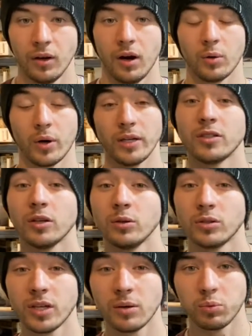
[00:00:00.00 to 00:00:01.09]
All right, so
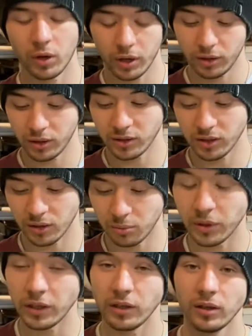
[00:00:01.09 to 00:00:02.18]
step one is going to
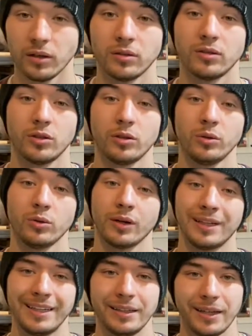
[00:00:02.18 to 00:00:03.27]
be to
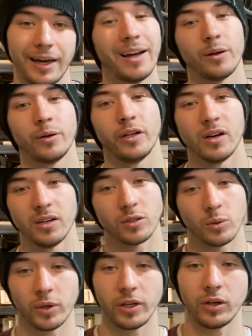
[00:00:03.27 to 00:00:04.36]
clean the area. So
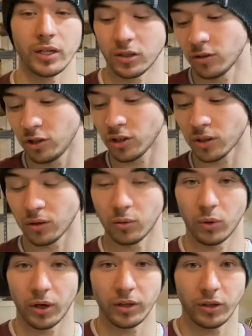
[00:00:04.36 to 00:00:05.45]
what you guys are just going to
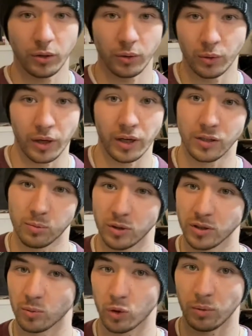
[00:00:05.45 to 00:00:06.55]
want to do is put
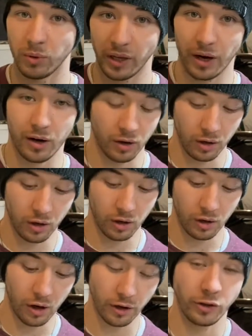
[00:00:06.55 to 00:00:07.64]
some rubbing alcohol
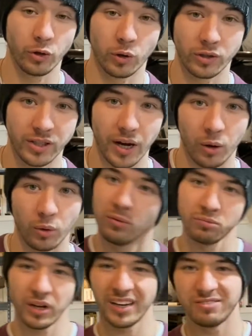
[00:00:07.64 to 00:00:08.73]
on your towel
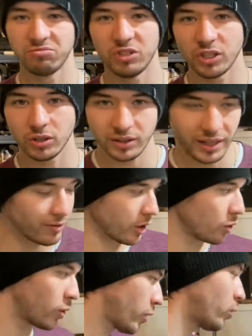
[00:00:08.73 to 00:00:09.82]
and just give it a
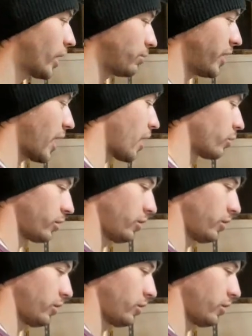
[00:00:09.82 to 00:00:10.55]
quick wipe down,